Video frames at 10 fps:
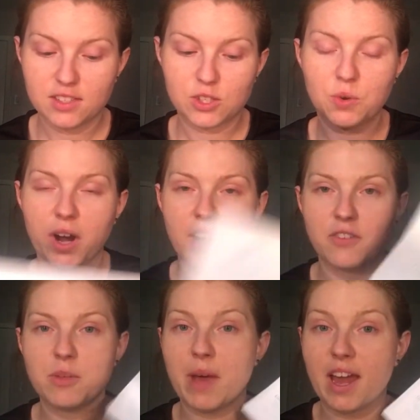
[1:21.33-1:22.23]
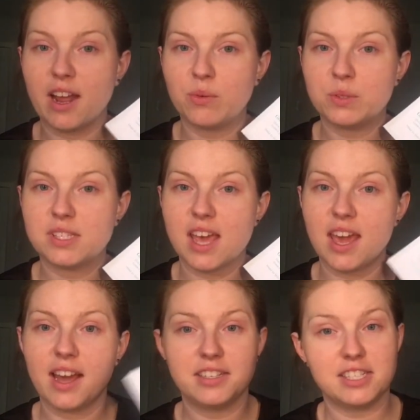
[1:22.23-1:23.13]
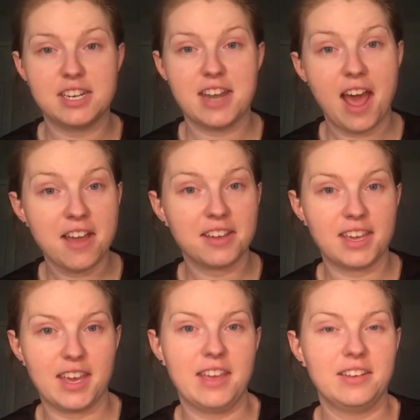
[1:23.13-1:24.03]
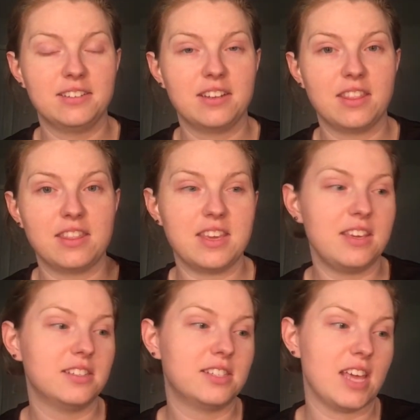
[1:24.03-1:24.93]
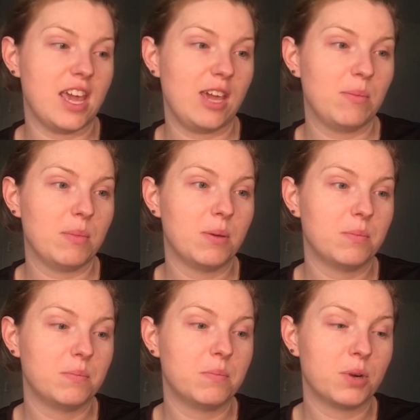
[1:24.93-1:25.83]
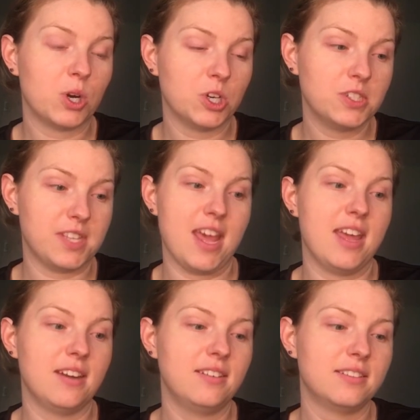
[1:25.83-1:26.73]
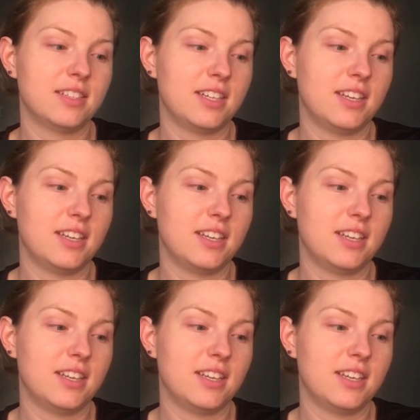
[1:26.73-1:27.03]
So right off the bat, I will say I did not get the same person.